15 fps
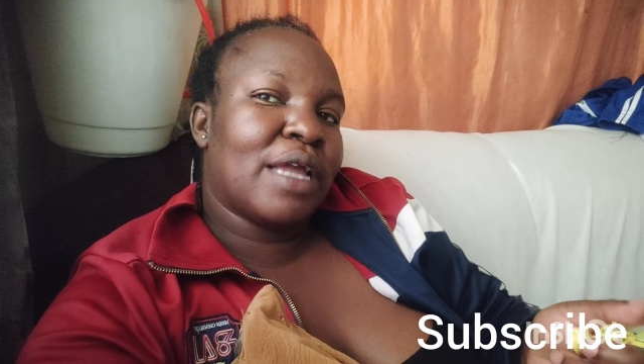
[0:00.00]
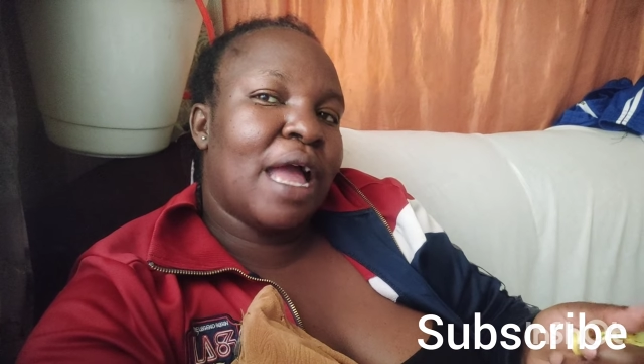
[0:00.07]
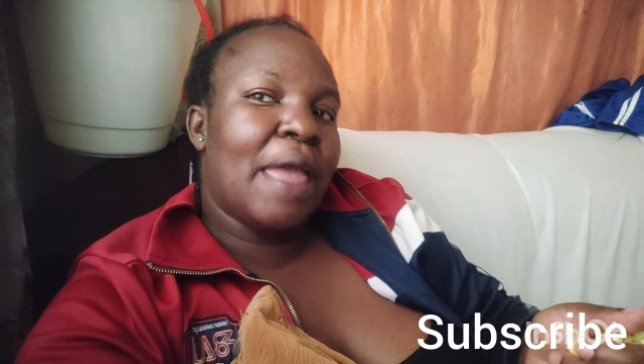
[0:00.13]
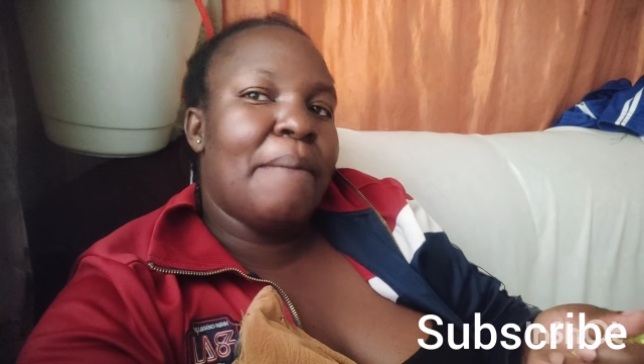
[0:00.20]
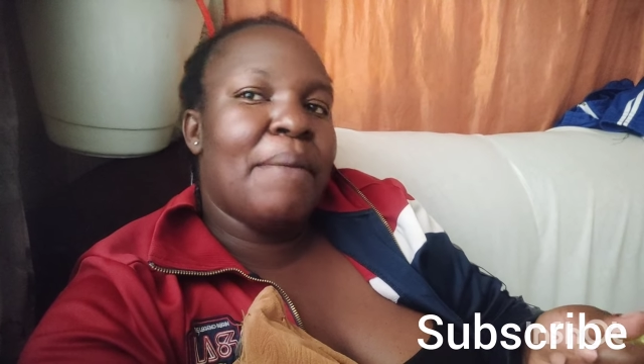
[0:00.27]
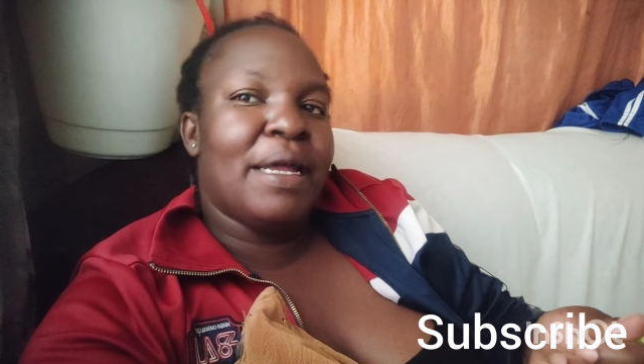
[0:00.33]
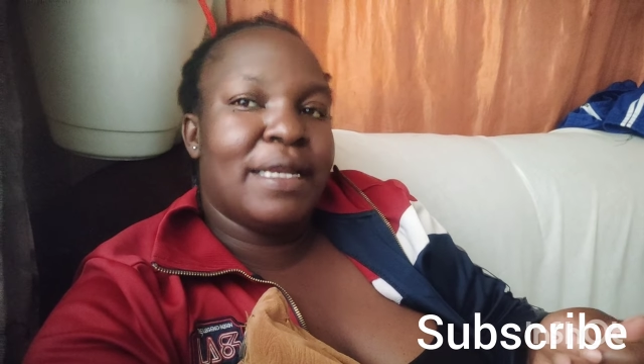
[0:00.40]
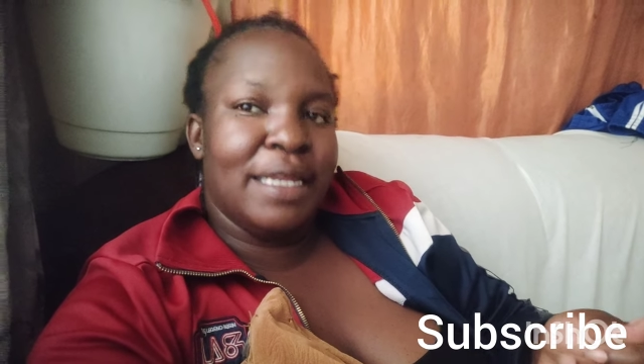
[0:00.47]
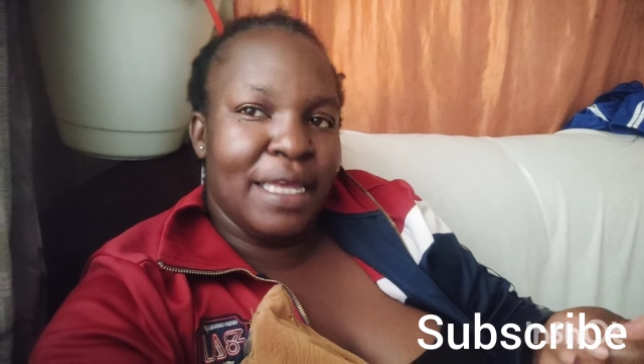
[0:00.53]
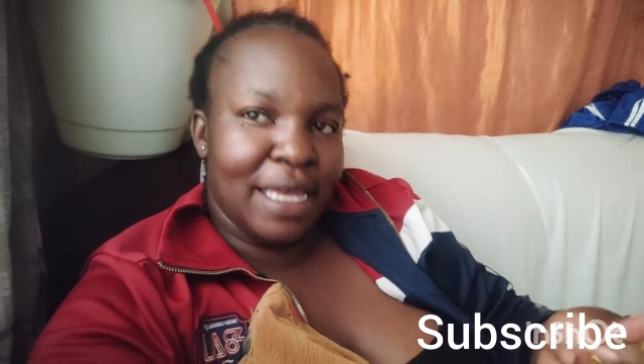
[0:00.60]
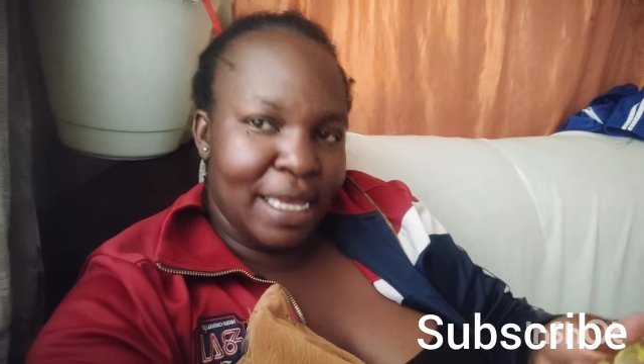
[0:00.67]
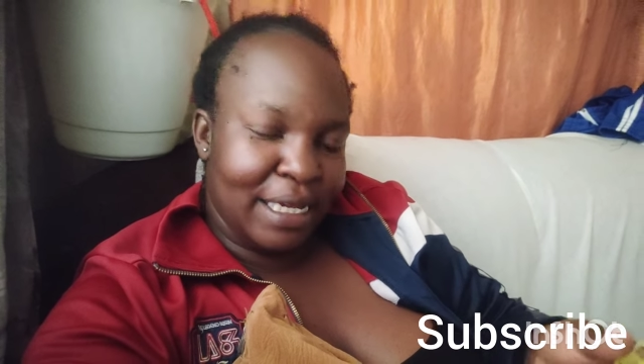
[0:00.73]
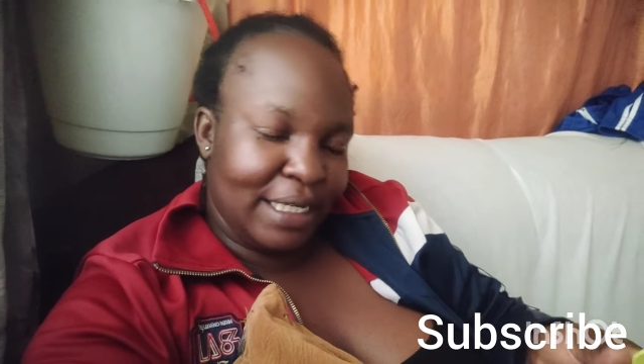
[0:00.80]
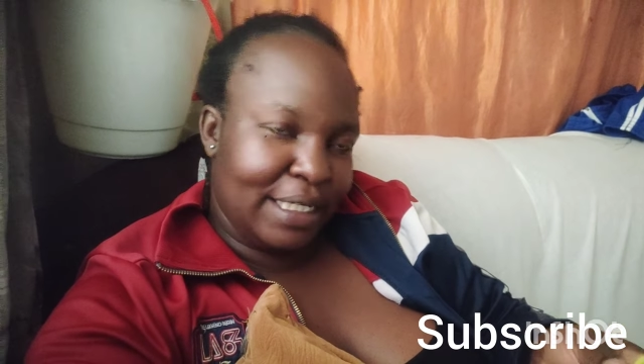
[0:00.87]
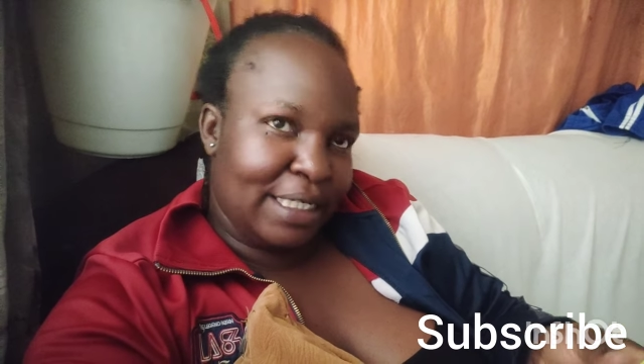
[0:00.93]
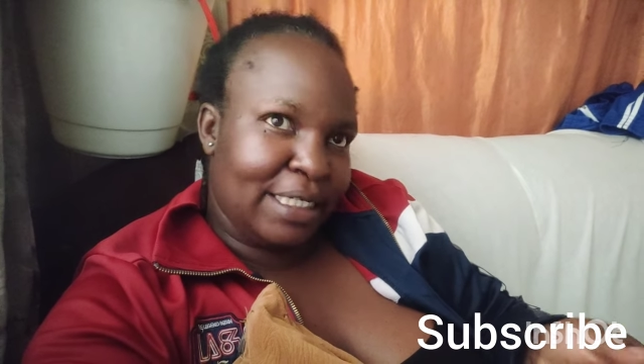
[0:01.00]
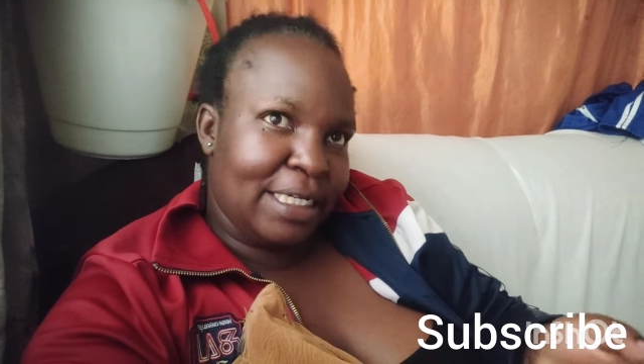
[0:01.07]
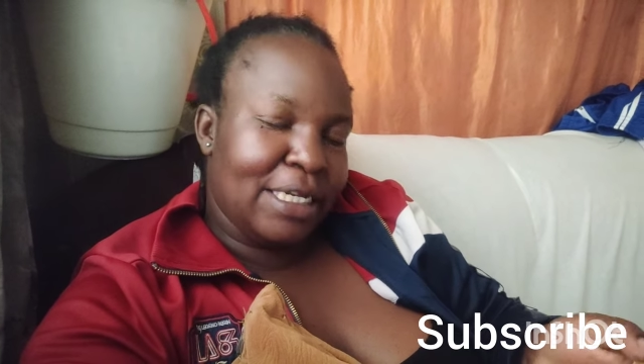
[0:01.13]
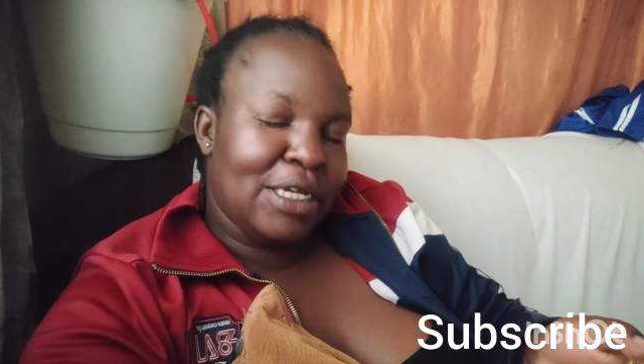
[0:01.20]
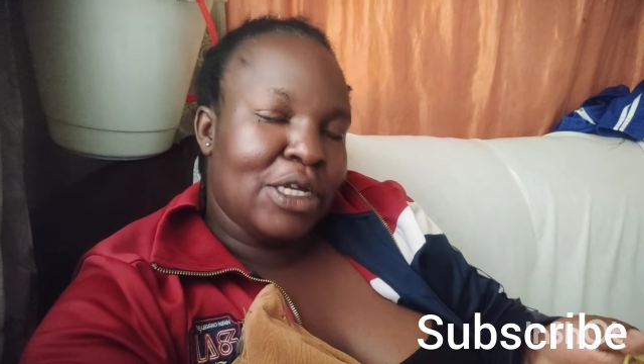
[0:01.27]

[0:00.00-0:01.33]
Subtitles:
I managed